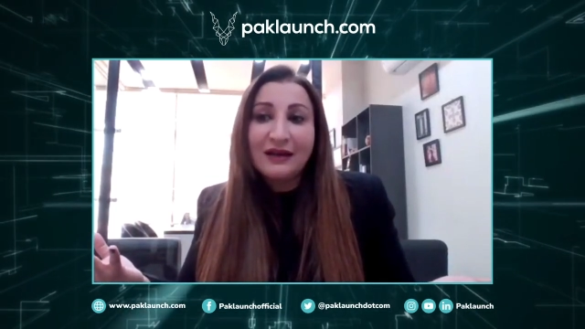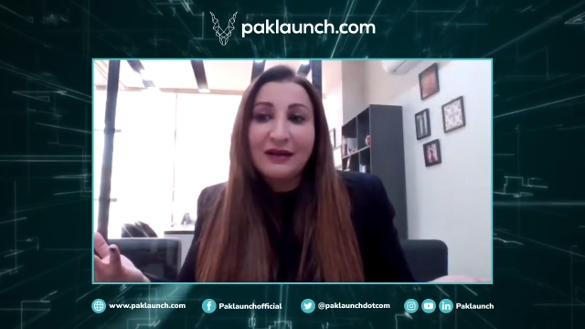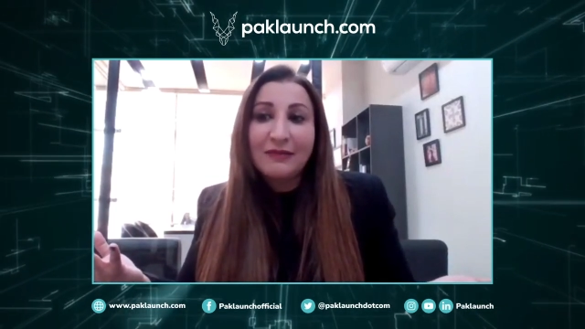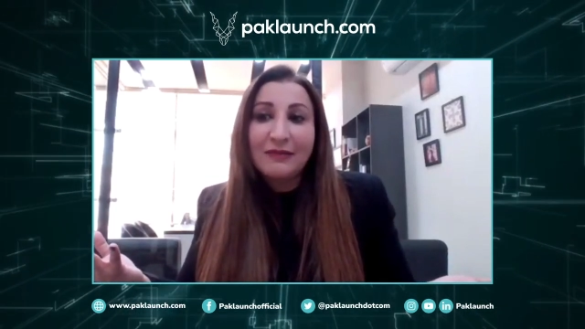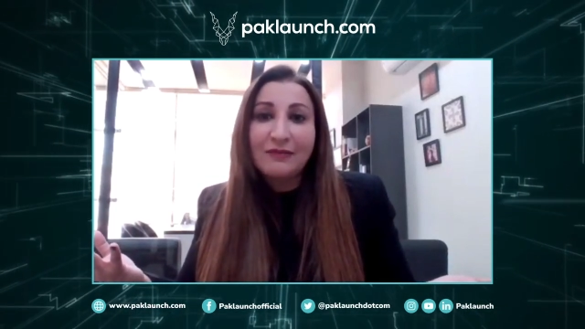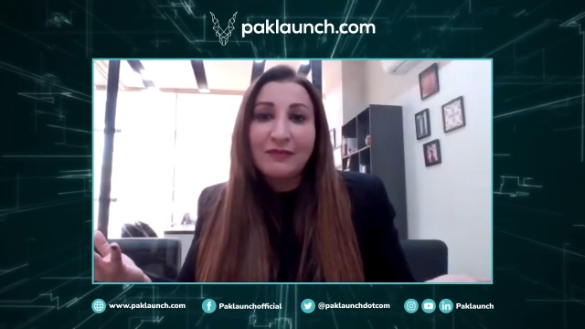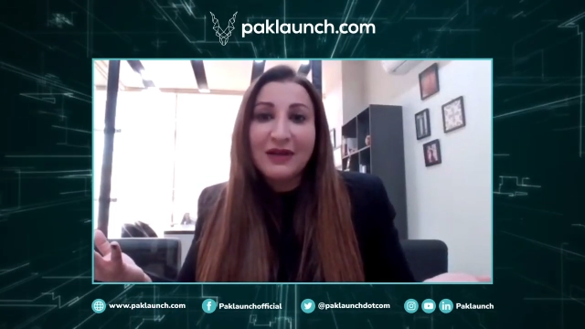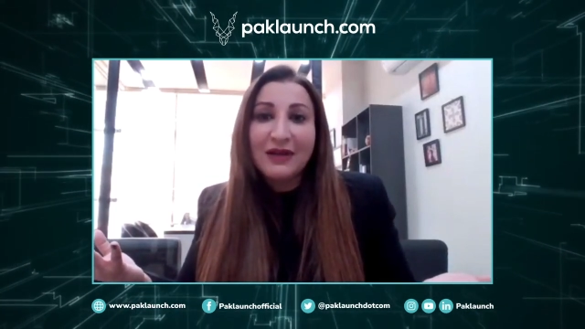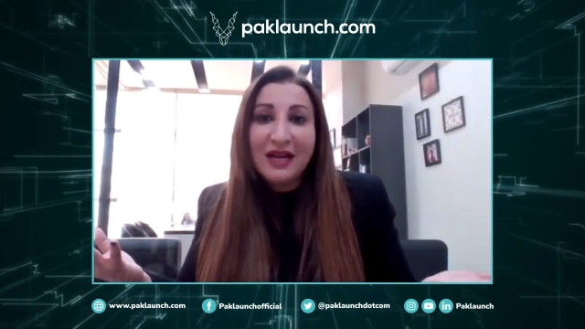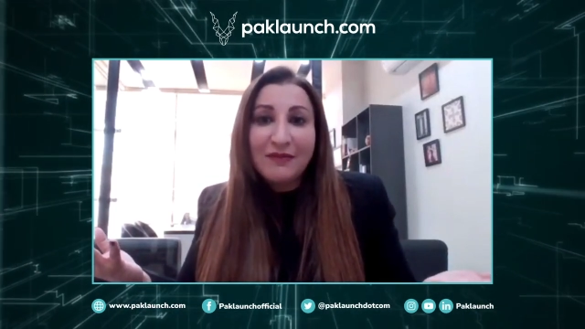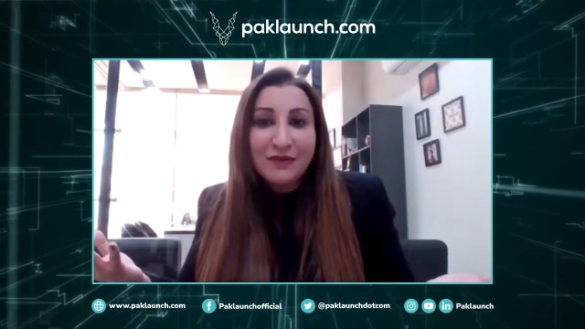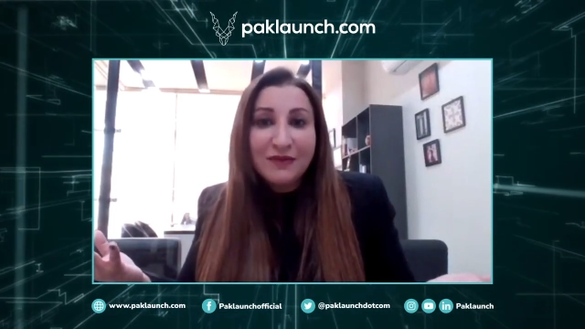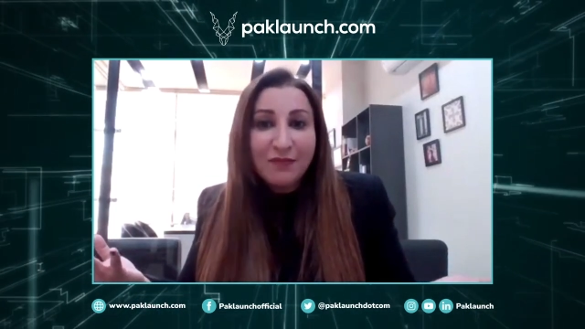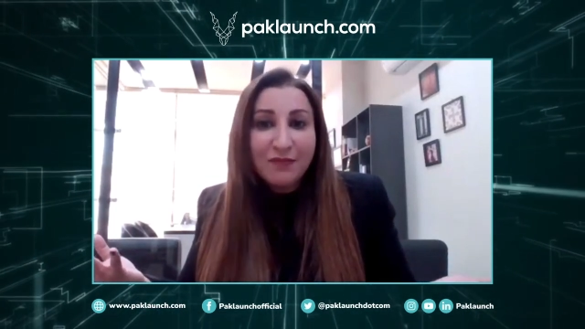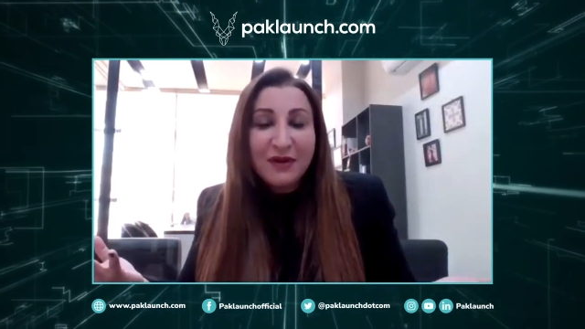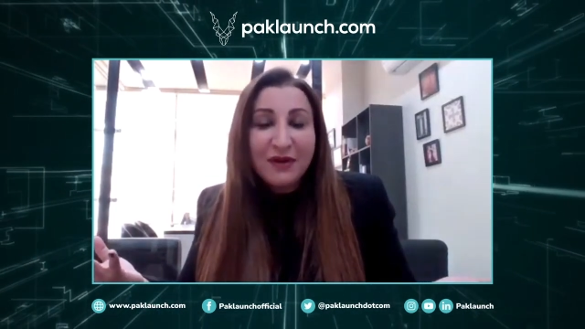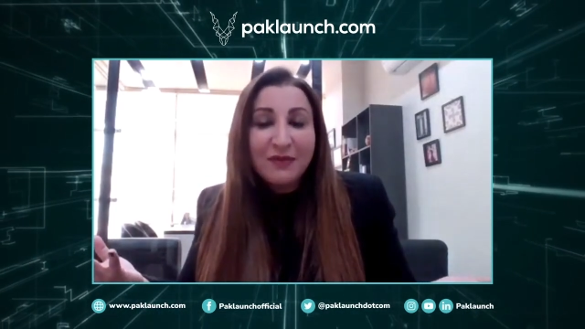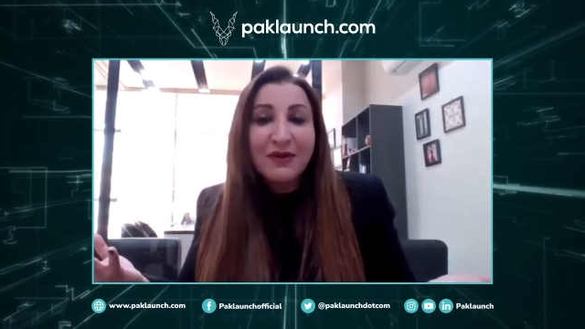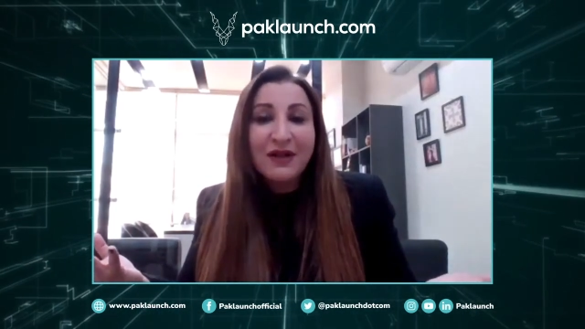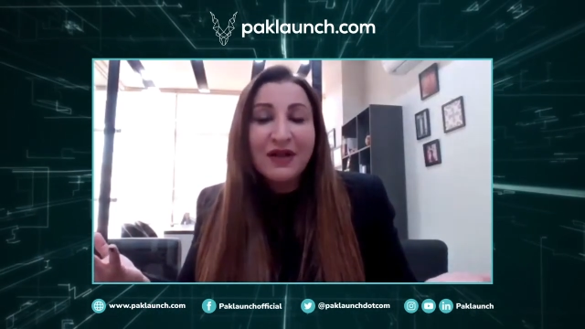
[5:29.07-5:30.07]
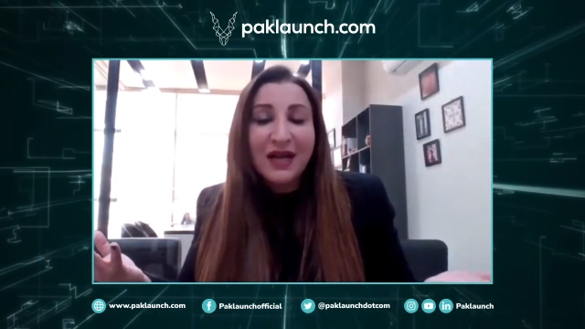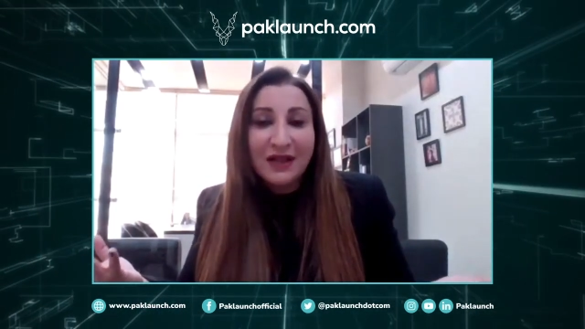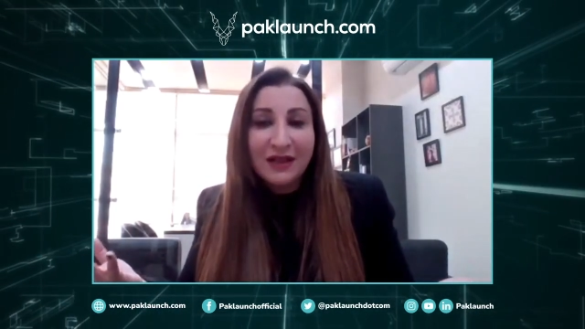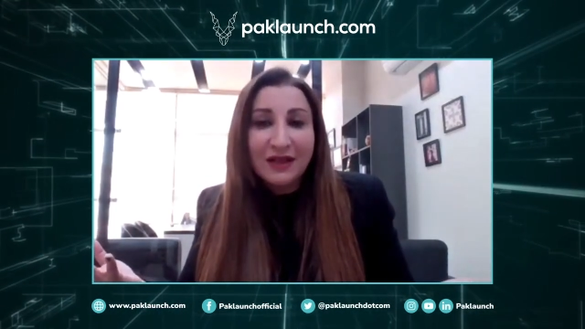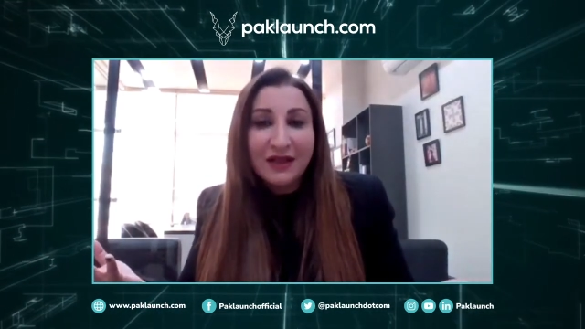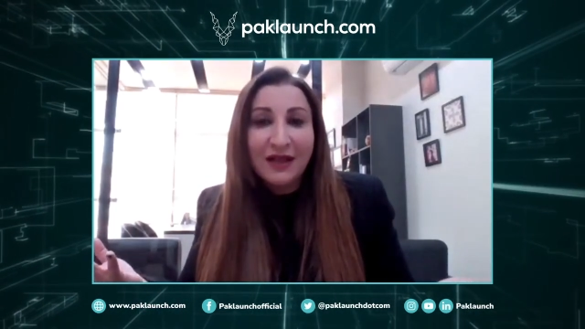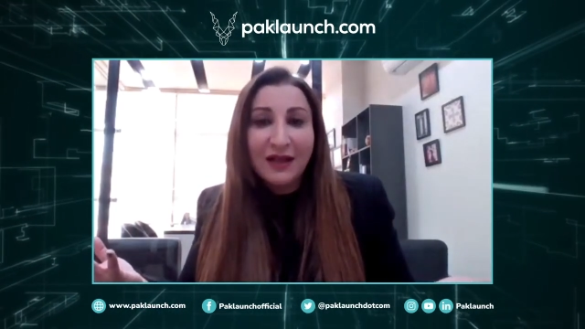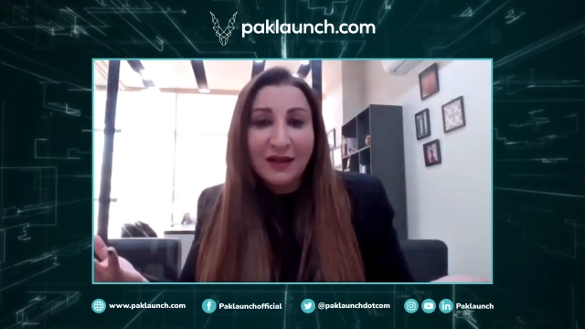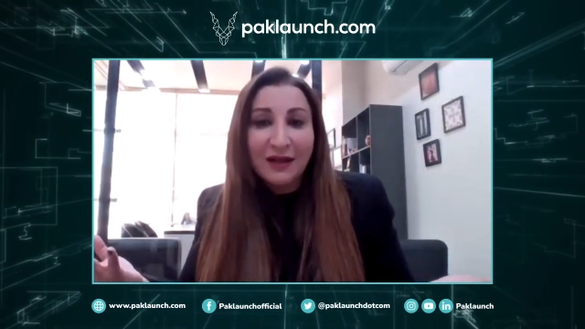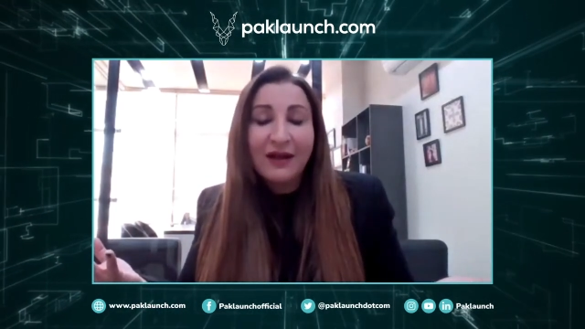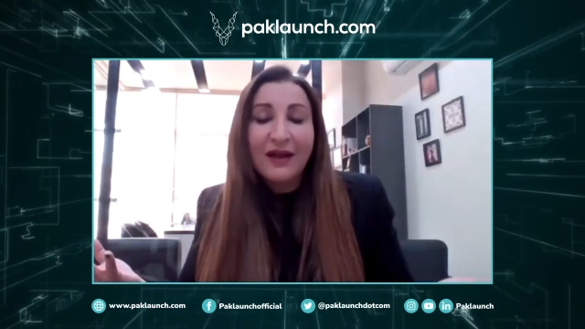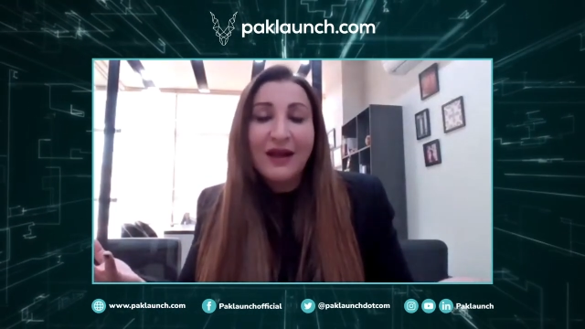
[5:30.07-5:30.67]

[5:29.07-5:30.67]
keeps the people healthy,